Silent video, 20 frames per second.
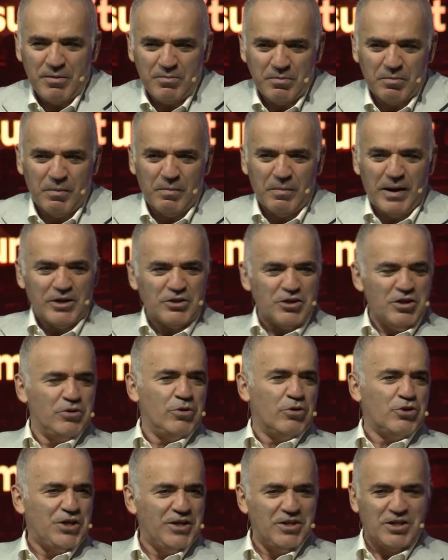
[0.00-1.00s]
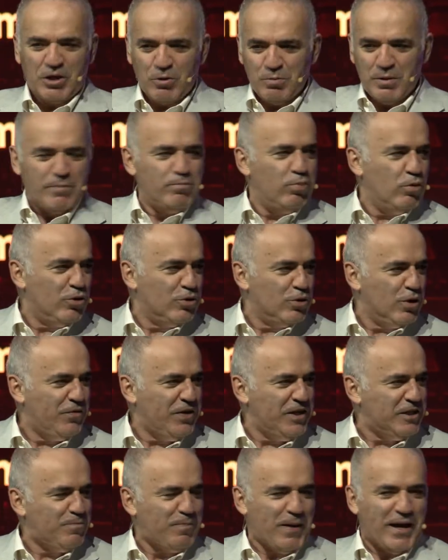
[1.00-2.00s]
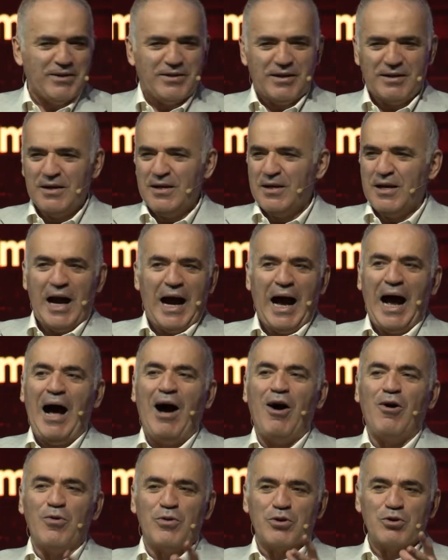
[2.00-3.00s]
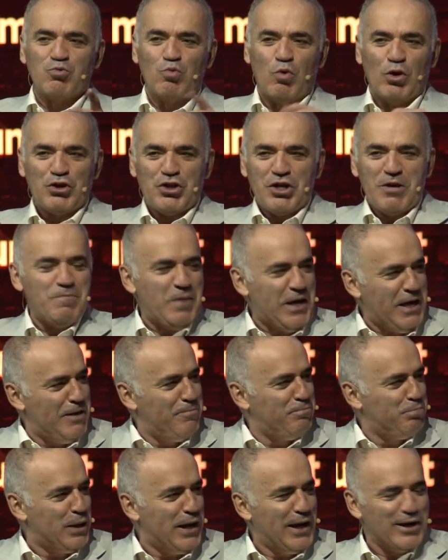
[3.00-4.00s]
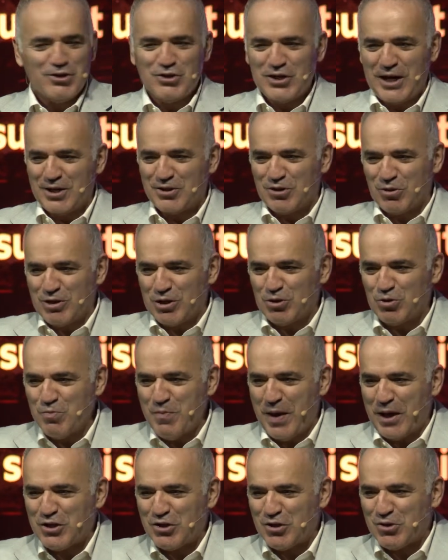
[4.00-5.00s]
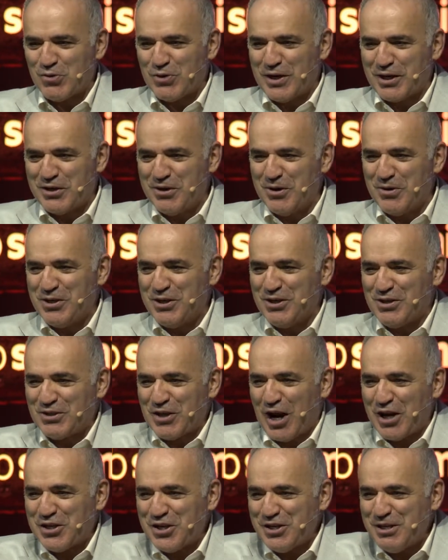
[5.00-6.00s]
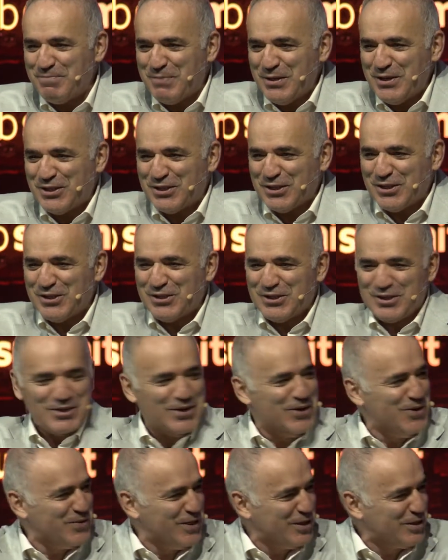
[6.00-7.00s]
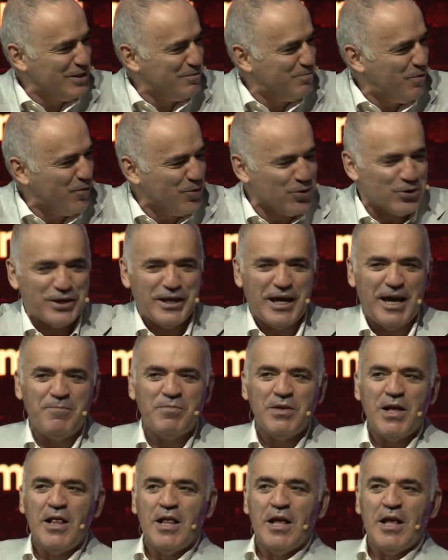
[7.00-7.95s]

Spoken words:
Martin Dorchinsky, who played Borgov, he spent hours watching me playing chess, so just to make sure that he's touching the pieces, just before the game.